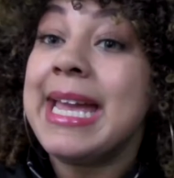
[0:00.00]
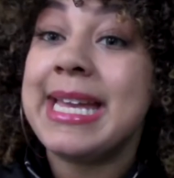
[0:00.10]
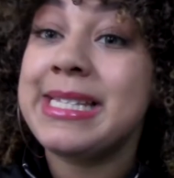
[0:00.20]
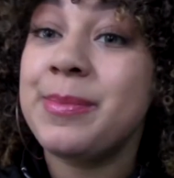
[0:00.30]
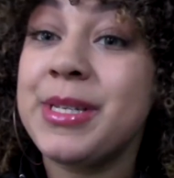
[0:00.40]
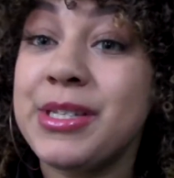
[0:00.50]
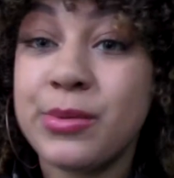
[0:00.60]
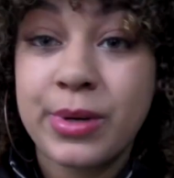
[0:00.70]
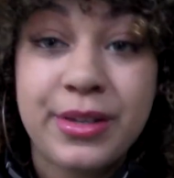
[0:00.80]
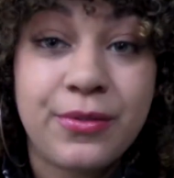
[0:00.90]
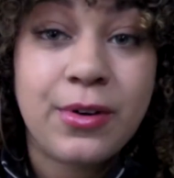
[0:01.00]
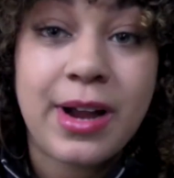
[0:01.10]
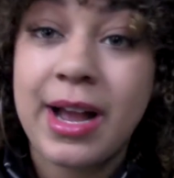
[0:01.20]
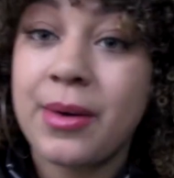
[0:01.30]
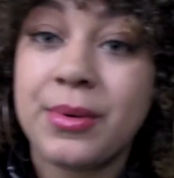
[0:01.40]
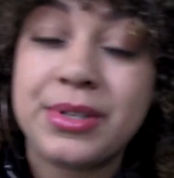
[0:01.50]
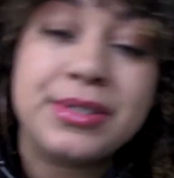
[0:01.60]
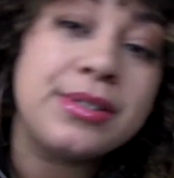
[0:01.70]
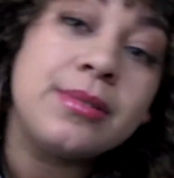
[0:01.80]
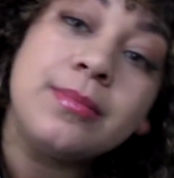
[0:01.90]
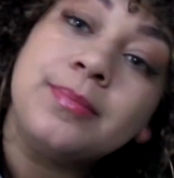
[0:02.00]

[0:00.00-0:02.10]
It's been 24 hours.